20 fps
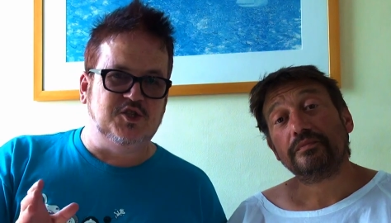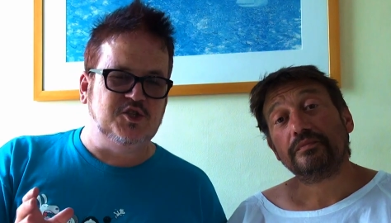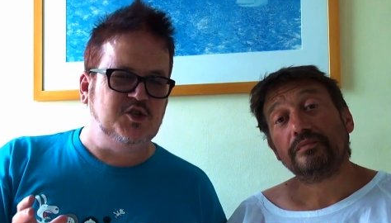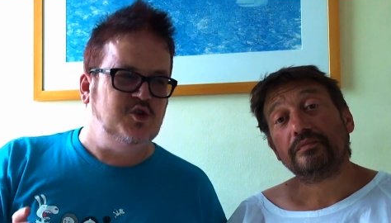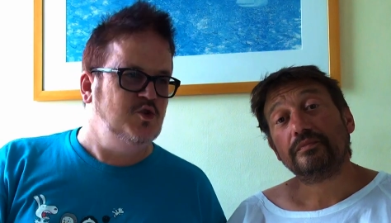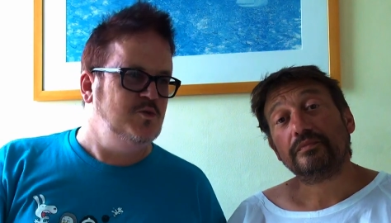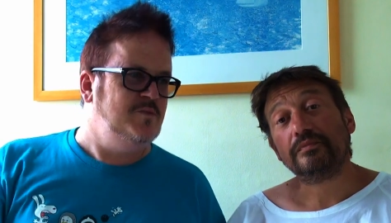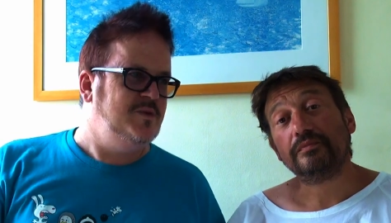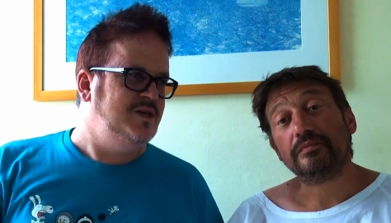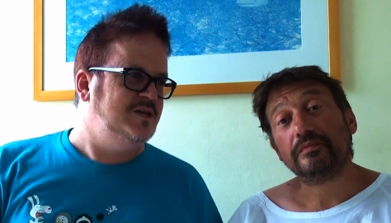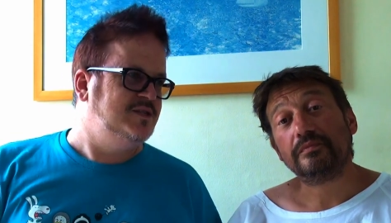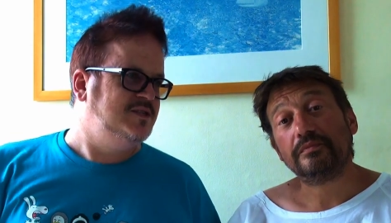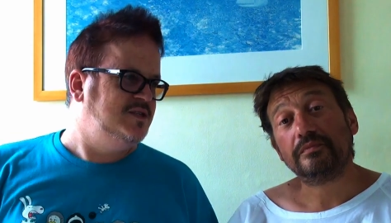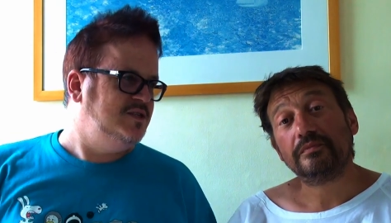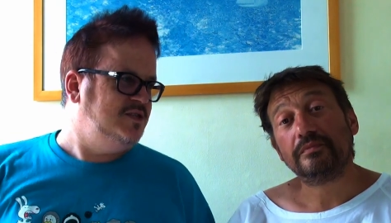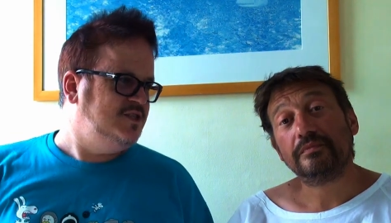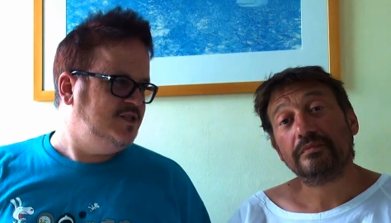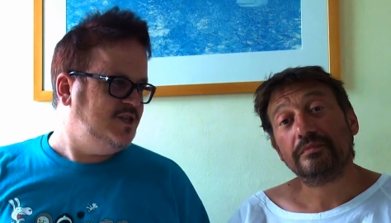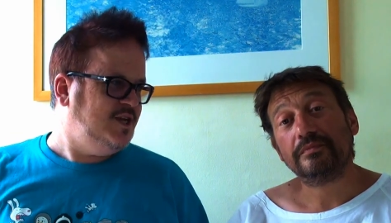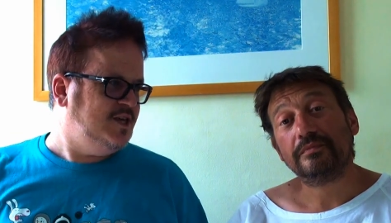
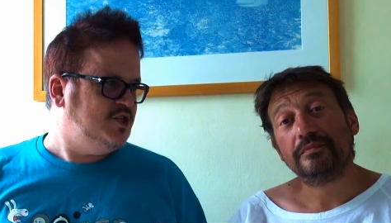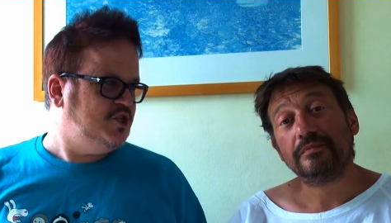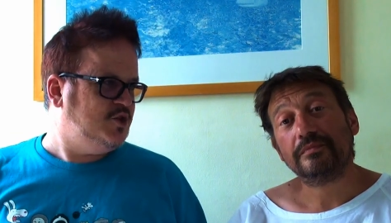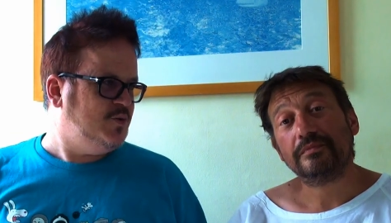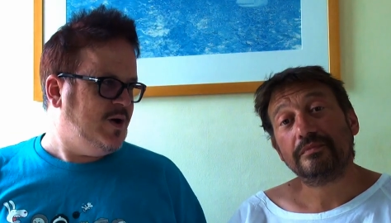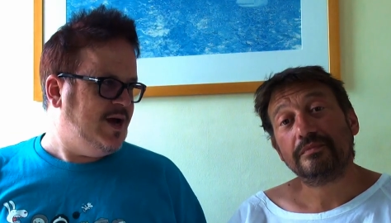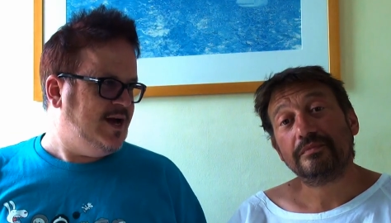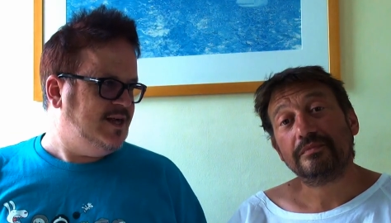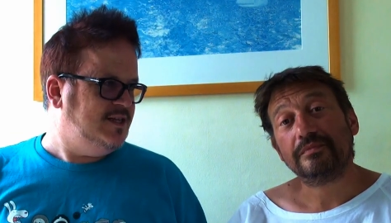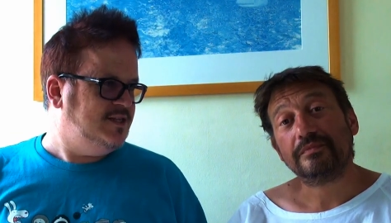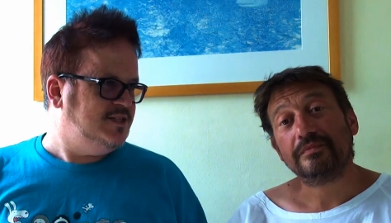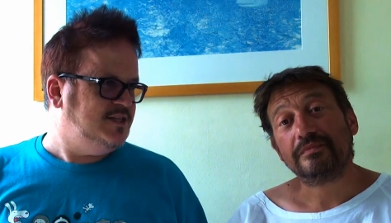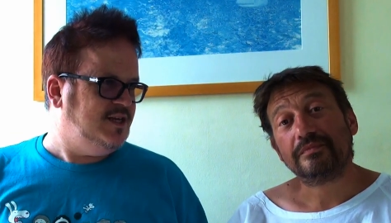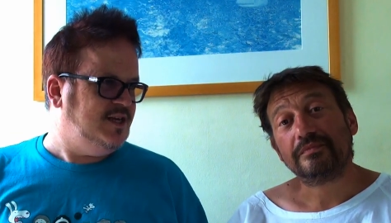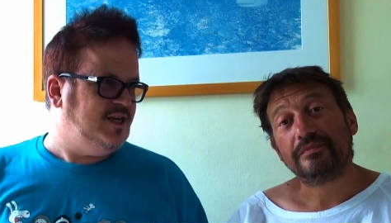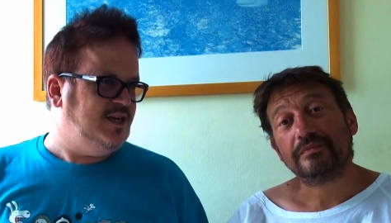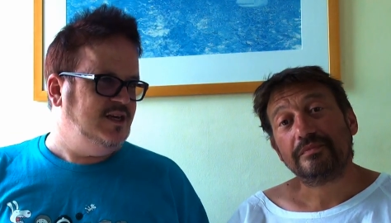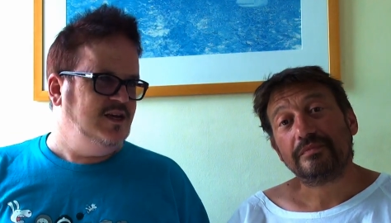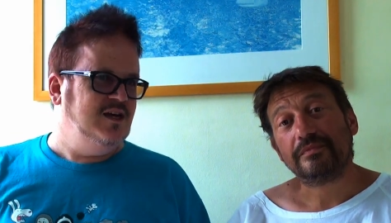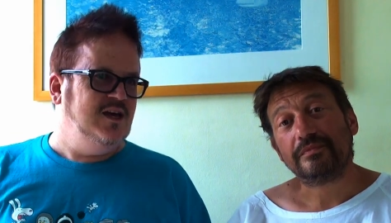Speaker 1: dubious
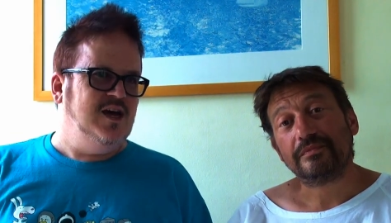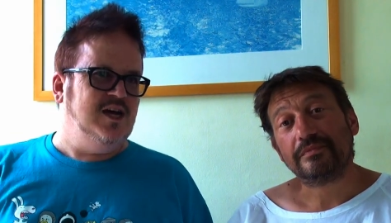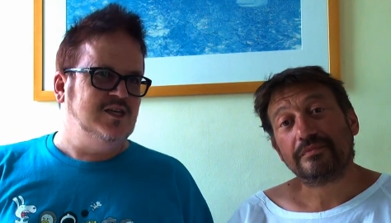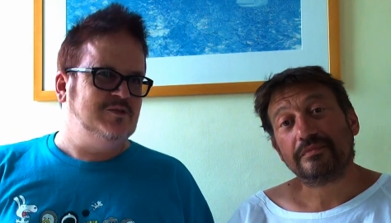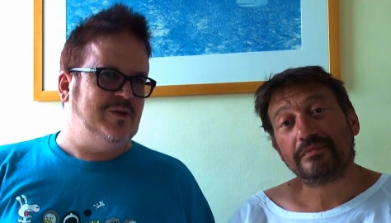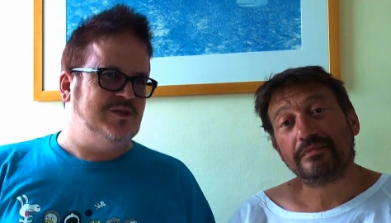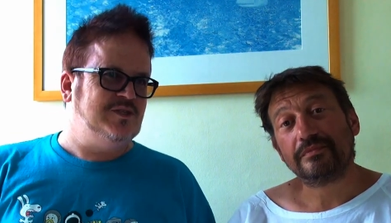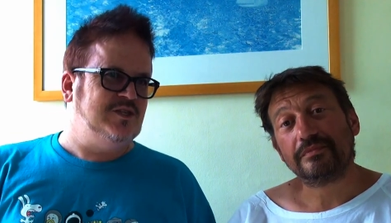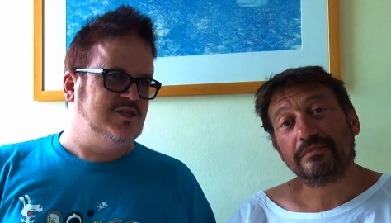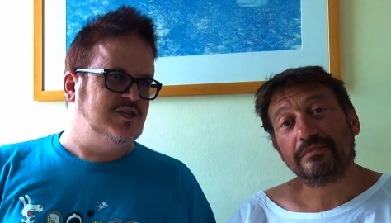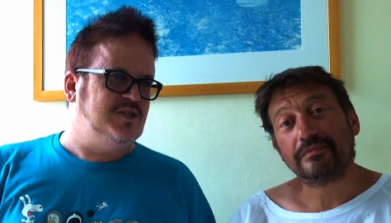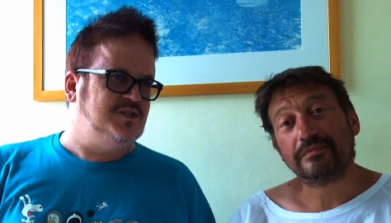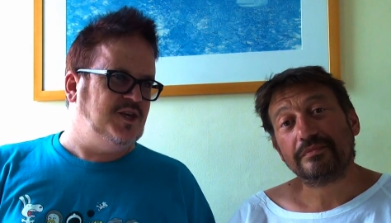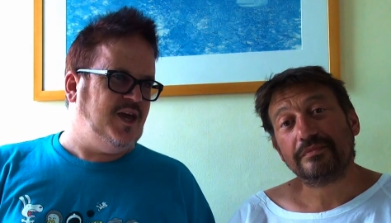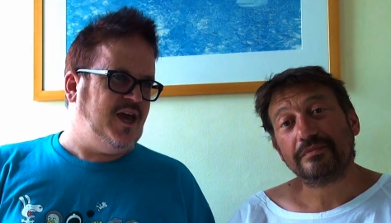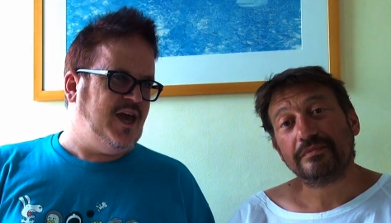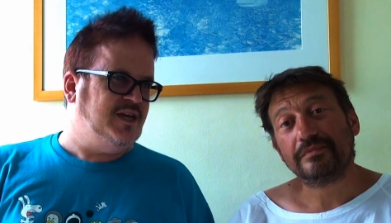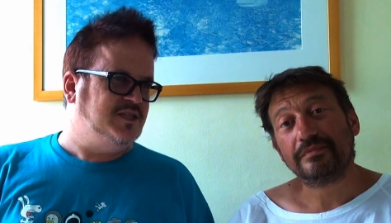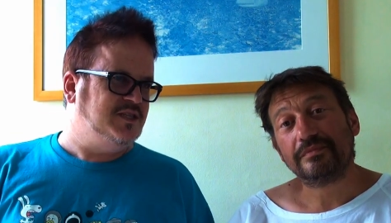sexuality. I suppose it's because he